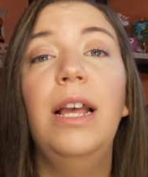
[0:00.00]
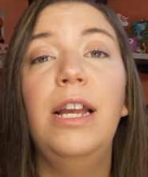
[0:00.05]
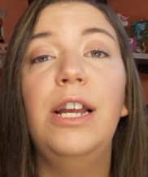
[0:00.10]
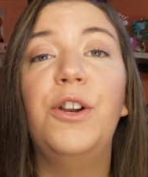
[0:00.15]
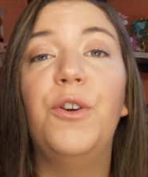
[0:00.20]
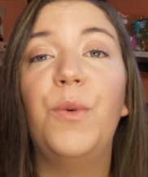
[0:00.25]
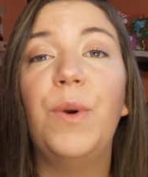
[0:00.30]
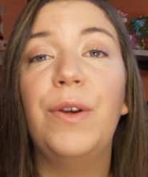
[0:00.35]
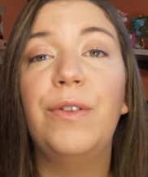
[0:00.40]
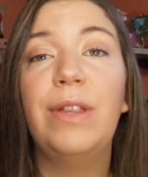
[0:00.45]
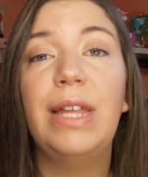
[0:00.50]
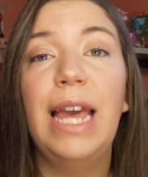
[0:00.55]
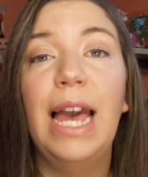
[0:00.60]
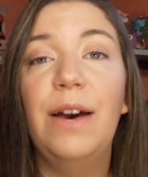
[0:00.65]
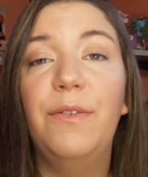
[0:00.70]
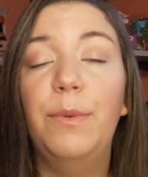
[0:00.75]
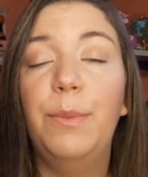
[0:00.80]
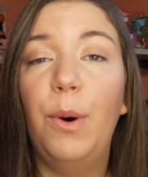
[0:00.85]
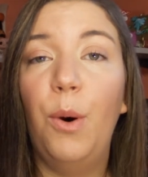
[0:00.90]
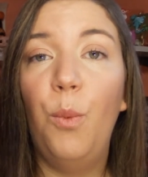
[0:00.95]
You know, we only
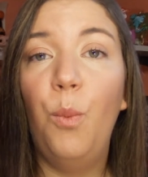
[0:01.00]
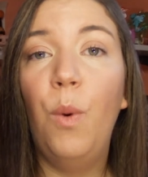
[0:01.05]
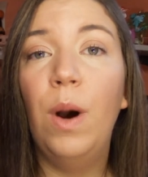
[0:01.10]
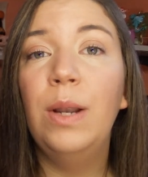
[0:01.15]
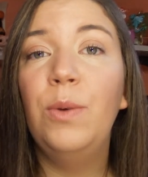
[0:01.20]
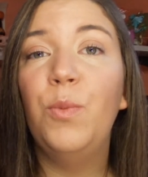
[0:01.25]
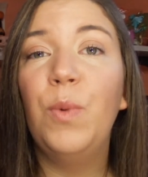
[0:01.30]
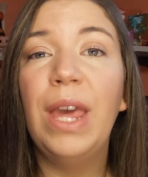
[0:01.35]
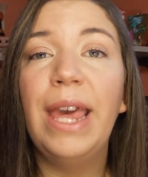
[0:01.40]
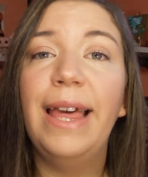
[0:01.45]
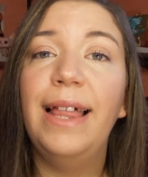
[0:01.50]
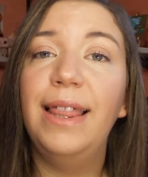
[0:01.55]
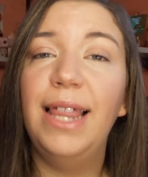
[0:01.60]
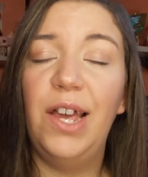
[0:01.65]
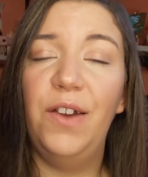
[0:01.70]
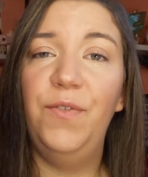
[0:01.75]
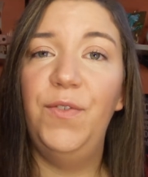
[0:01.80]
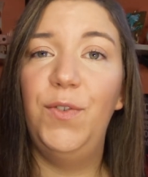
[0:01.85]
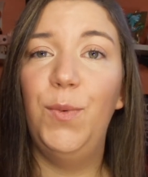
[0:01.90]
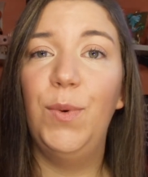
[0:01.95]
have about 1 week
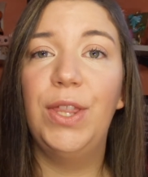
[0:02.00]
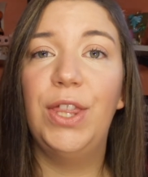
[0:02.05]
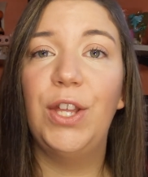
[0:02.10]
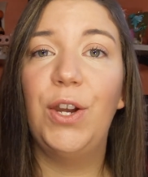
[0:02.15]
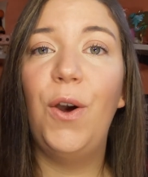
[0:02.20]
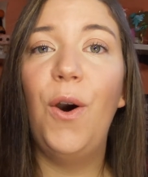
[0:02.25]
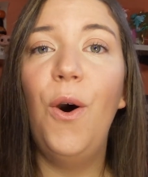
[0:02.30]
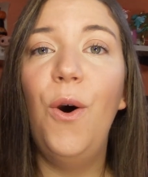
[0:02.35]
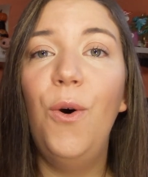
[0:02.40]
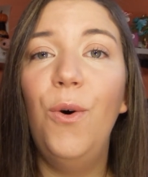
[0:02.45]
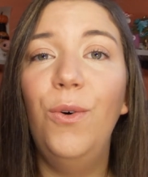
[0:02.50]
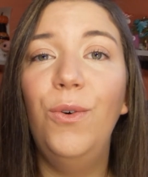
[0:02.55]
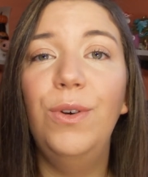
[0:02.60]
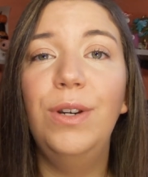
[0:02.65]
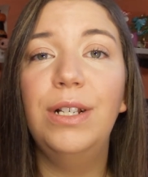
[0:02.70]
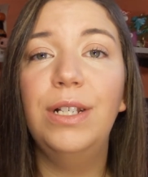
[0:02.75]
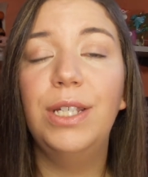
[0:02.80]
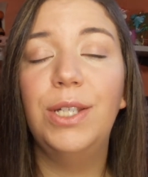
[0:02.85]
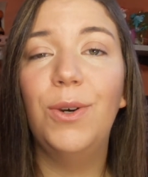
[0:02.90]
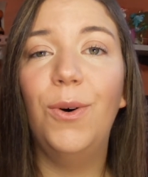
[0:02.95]
left with the
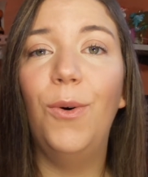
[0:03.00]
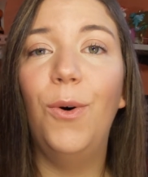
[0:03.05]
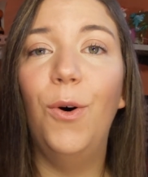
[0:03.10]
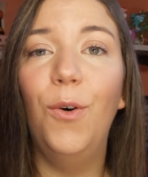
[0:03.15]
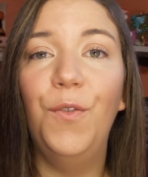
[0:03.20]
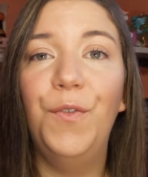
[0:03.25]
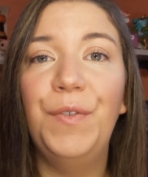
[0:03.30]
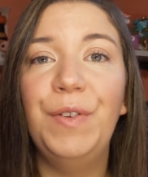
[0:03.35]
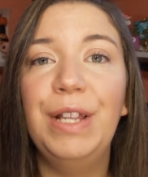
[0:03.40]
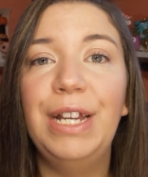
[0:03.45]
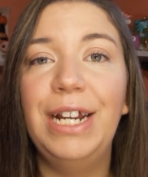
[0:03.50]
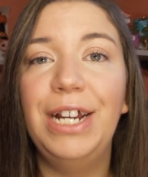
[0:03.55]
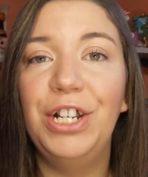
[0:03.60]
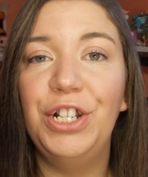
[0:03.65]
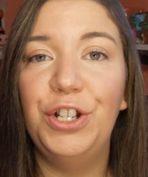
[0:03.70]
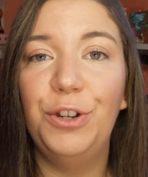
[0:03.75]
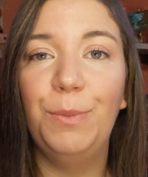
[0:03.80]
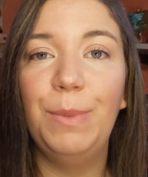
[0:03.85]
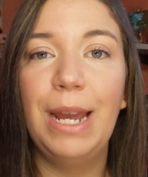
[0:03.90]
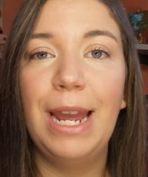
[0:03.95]
cone, so hopefully
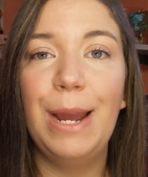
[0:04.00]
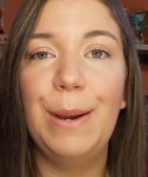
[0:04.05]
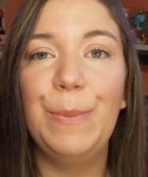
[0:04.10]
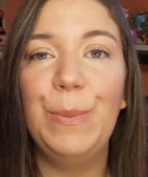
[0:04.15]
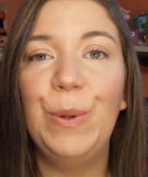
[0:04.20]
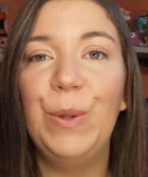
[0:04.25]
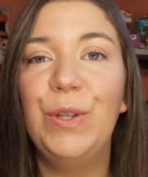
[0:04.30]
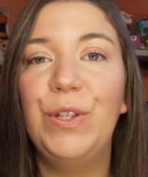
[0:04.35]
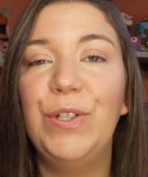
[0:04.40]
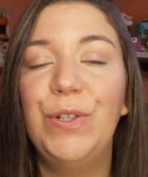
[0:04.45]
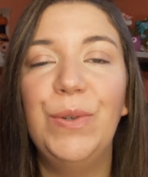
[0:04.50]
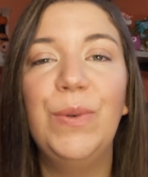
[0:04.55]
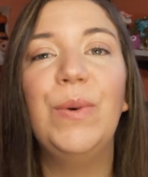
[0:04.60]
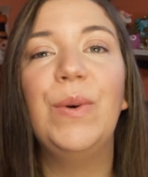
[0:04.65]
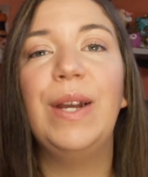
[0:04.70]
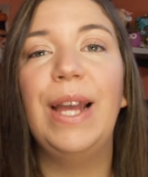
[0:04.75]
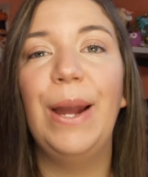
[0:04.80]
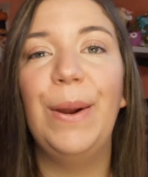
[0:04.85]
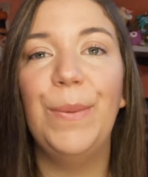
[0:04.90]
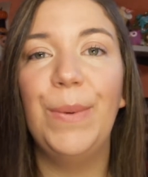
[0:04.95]
she'll be able
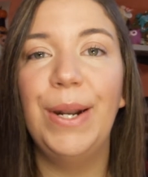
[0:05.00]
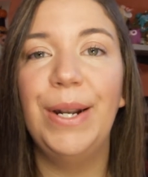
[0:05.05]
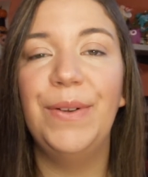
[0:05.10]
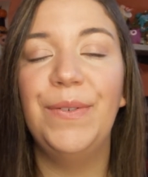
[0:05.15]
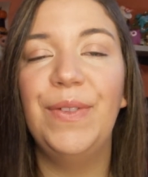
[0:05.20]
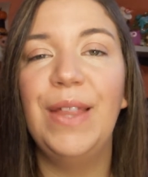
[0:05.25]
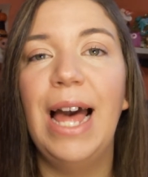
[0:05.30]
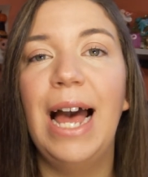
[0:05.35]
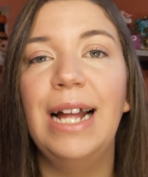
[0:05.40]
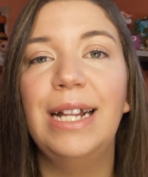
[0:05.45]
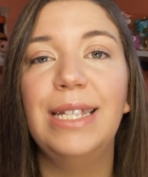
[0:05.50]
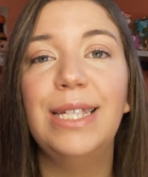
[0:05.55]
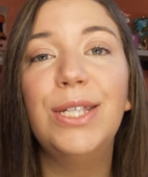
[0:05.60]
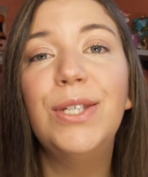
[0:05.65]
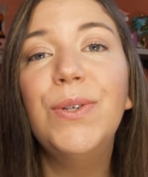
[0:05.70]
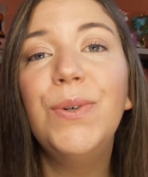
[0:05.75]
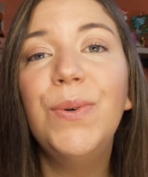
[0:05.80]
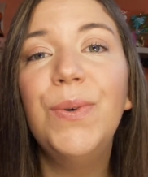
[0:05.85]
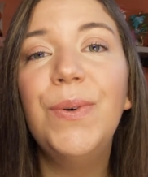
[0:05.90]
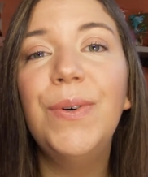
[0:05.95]
to get rid of that
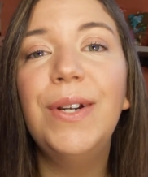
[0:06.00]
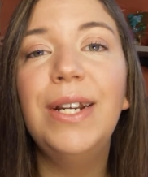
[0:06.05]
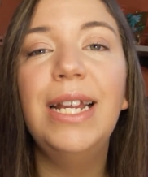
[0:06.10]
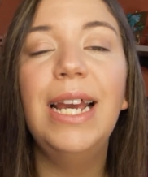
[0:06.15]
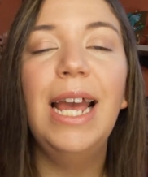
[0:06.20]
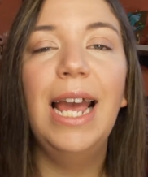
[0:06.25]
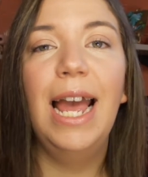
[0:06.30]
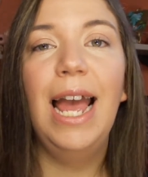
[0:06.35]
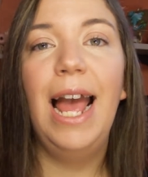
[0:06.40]
soon